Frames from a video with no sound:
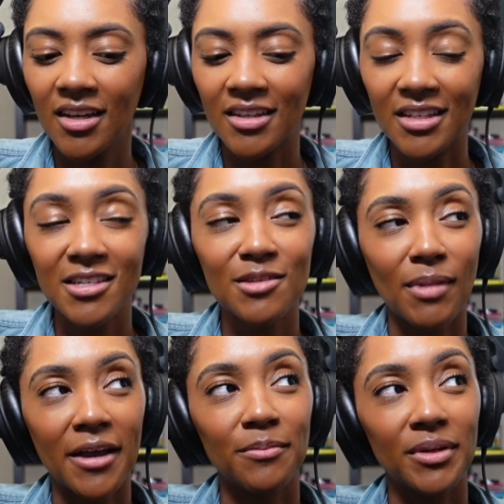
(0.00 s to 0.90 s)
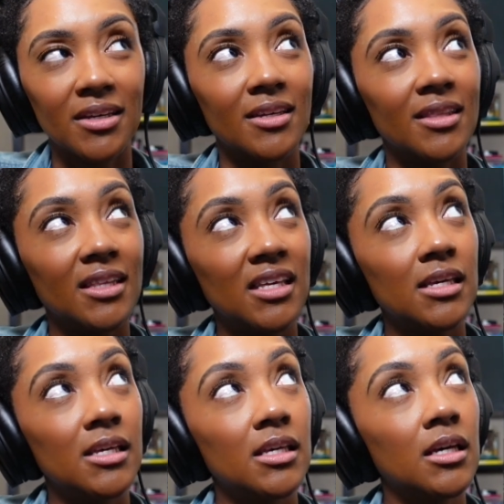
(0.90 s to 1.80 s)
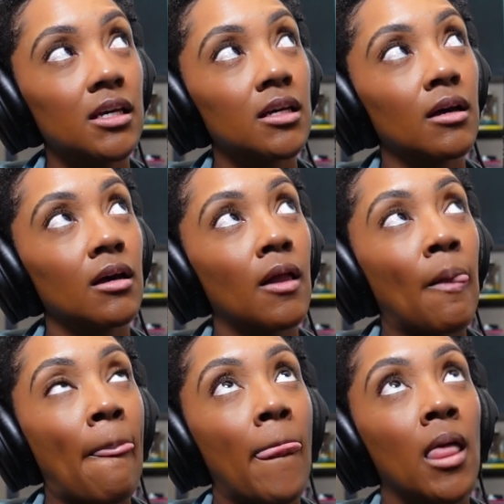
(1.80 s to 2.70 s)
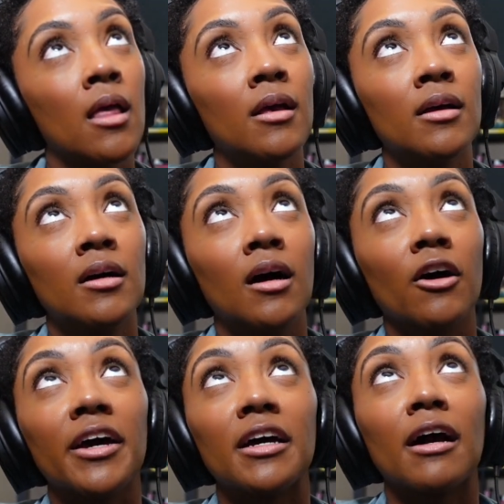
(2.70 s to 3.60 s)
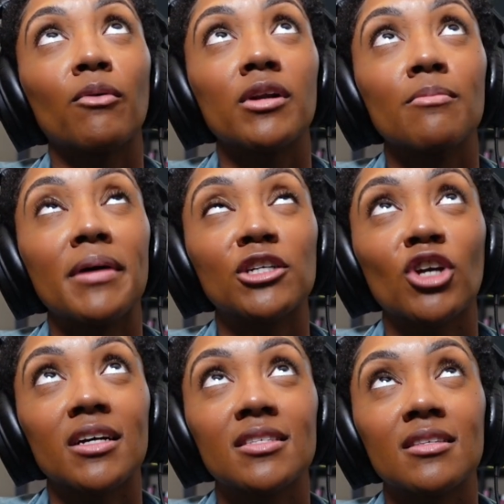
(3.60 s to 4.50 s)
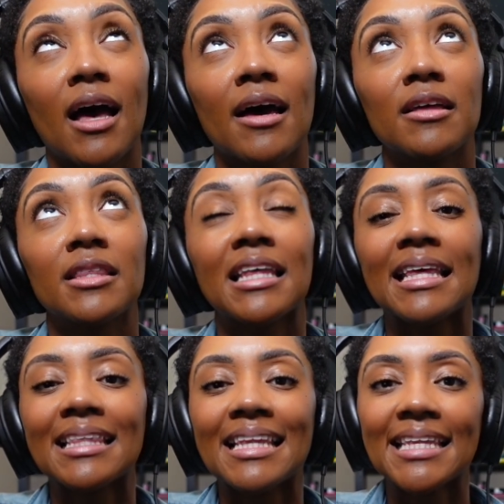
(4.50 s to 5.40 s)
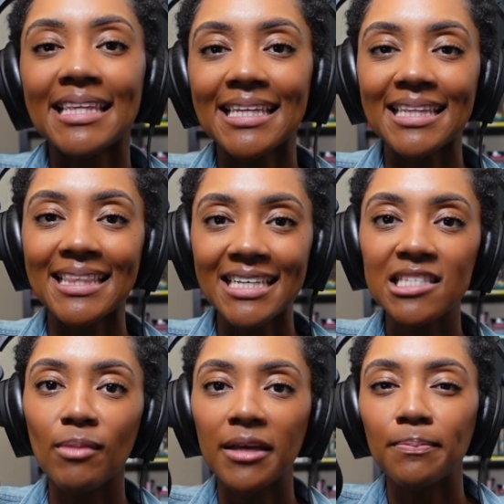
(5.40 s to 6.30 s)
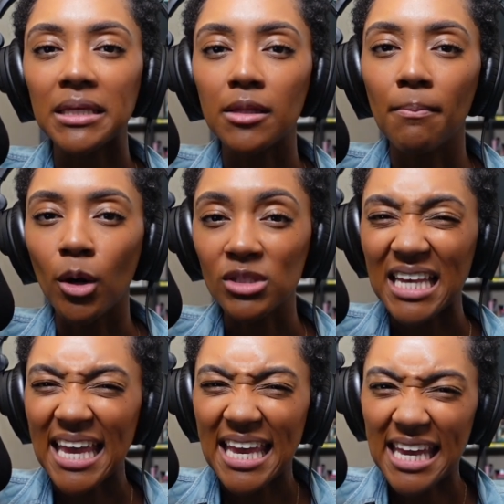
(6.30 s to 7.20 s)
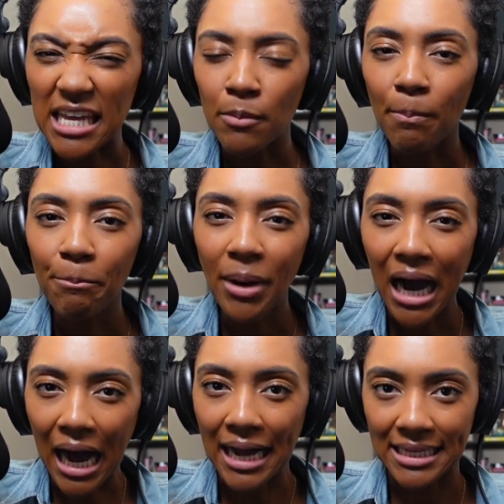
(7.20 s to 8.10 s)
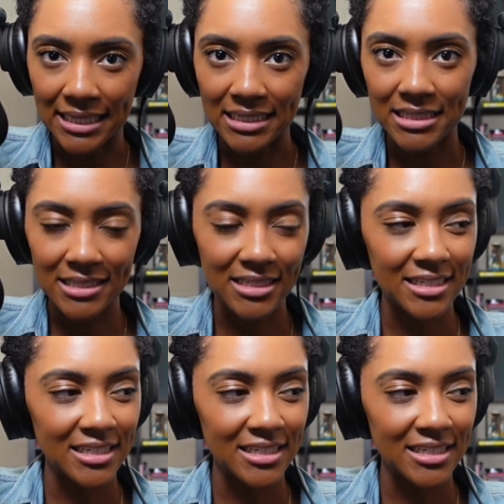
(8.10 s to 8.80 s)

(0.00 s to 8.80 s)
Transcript: This might be the, okay, I want to make sure this might be the most in-pocket,